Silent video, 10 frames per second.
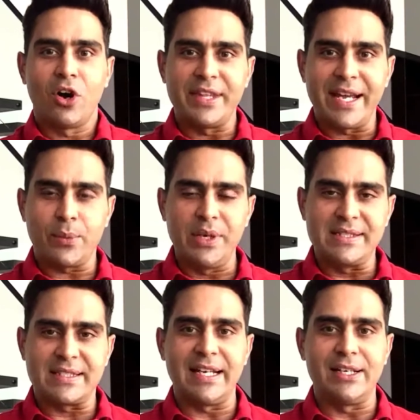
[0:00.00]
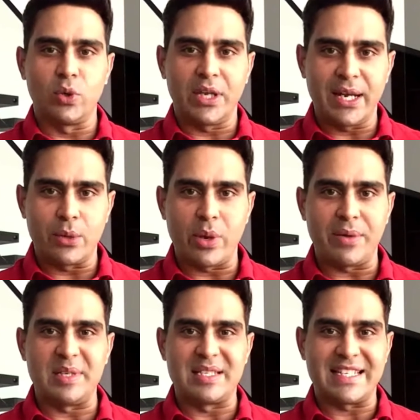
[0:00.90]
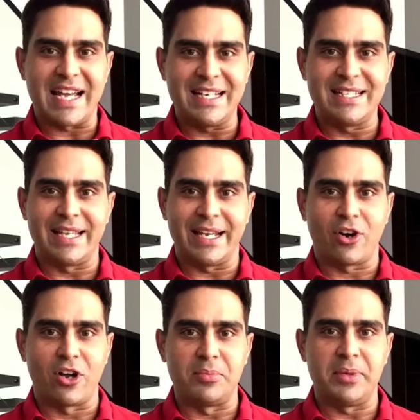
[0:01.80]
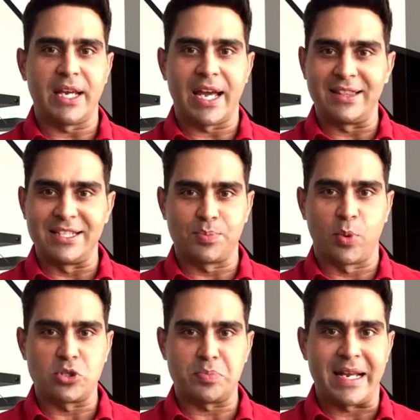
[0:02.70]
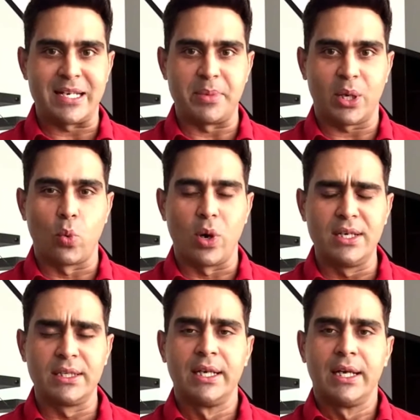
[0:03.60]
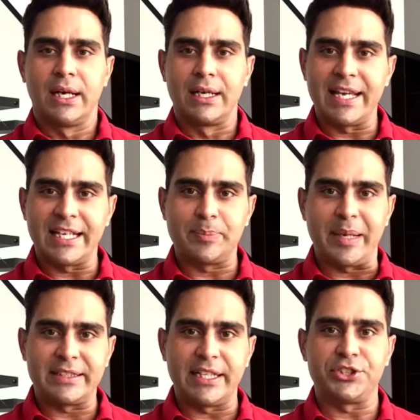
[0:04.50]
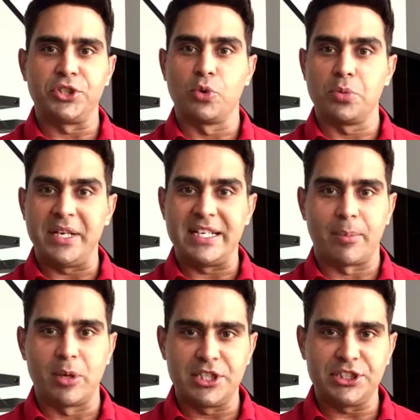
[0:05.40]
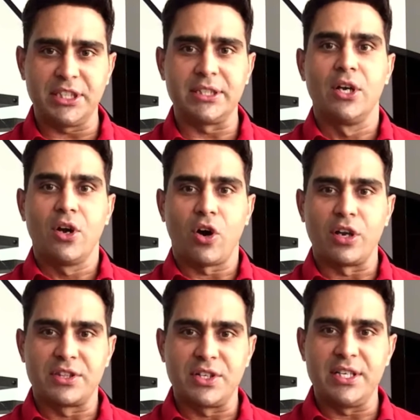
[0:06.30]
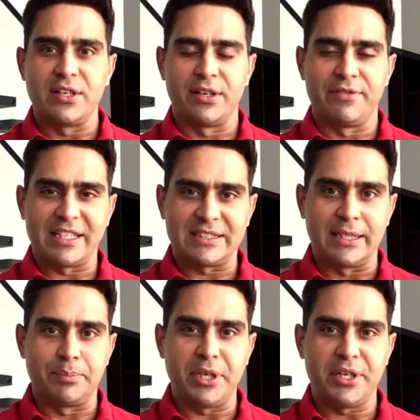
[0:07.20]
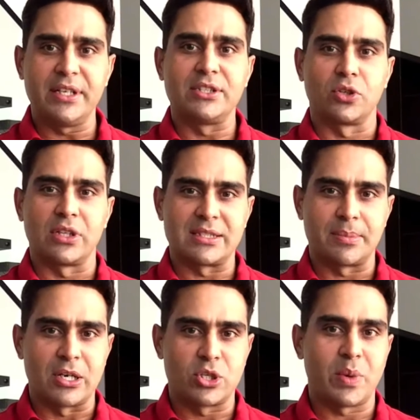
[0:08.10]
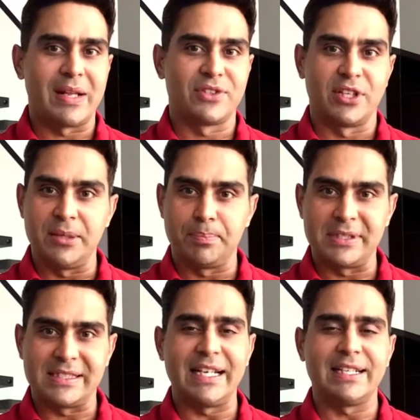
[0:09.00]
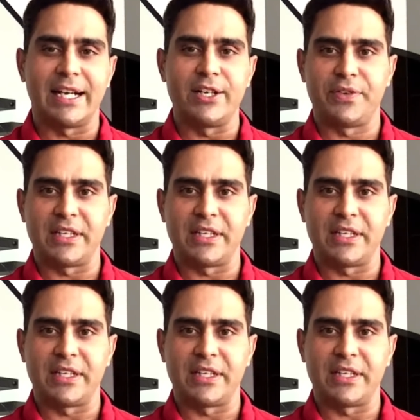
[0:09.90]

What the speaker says: On the equity side, looking at where we stand in the economy and this post-pandemic world, the expectation would be double digit on a 3-year investing period. So that's about 12-13% kind of